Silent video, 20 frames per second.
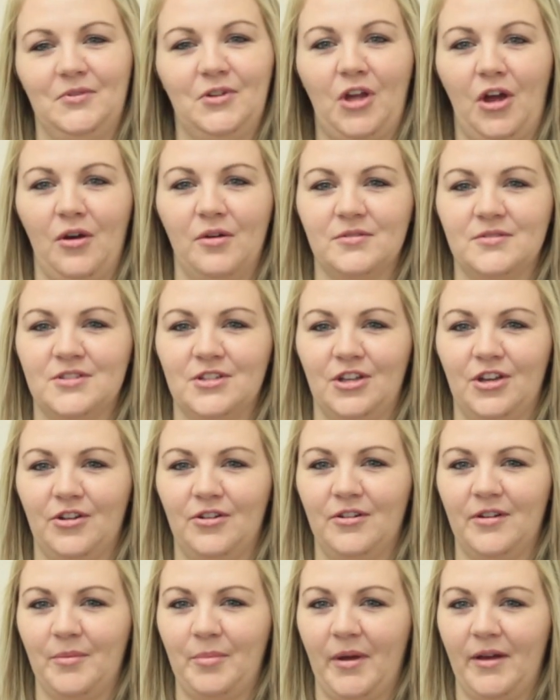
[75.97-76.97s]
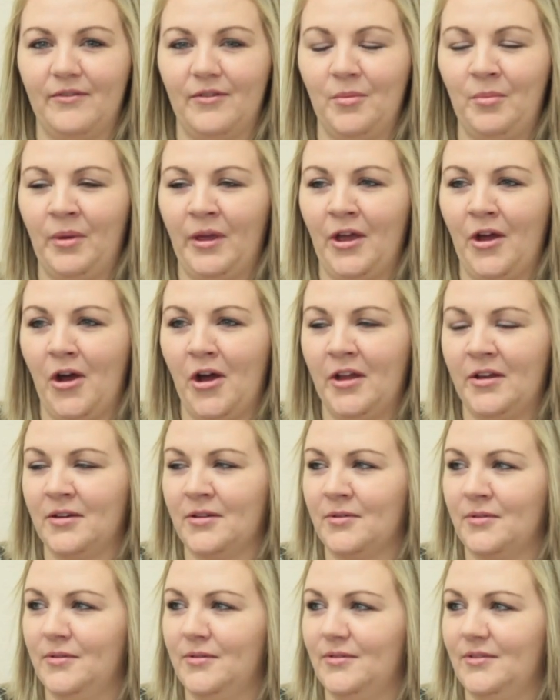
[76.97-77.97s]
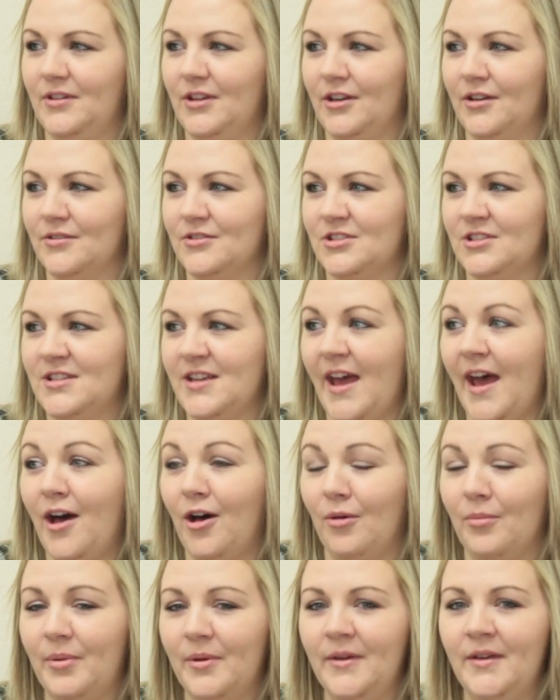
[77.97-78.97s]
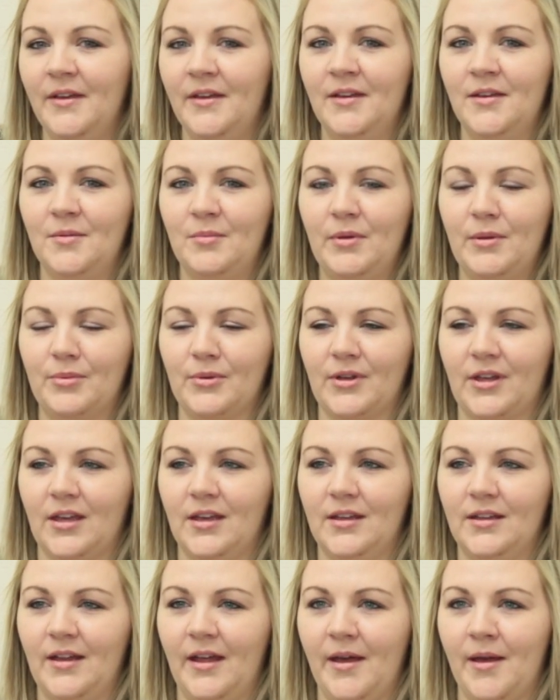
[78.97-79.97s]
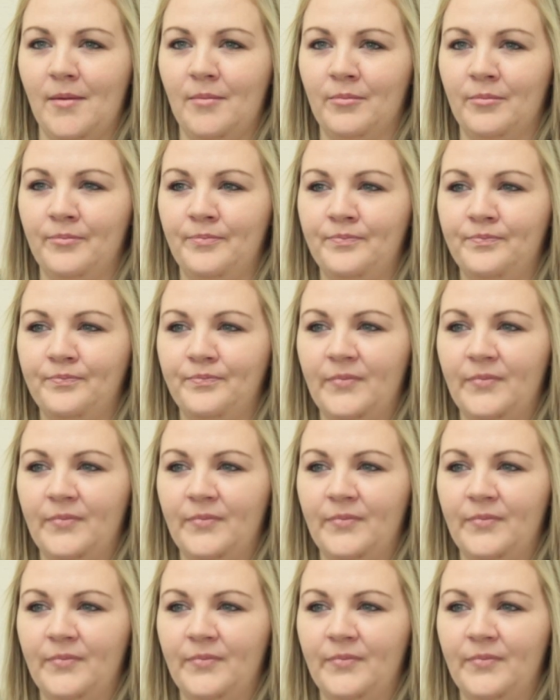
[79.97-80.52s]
goes, you know, above and beyond, you know, to help people get um,